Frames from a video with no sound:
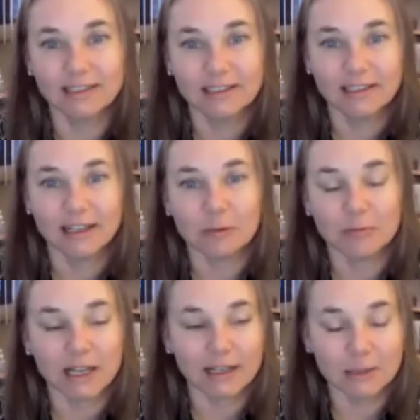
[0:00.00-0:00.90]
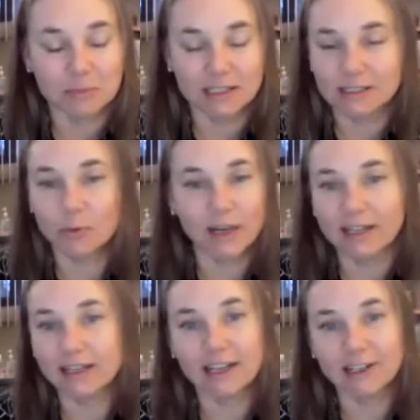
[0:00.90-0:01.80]
that keeps us awake
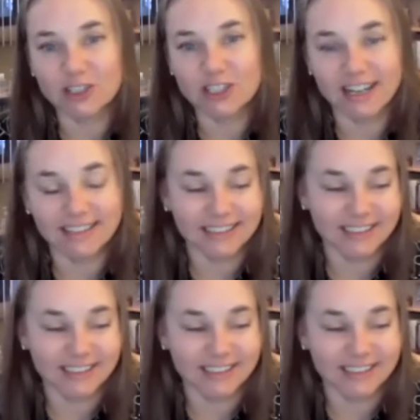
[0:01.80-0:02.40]
and energized.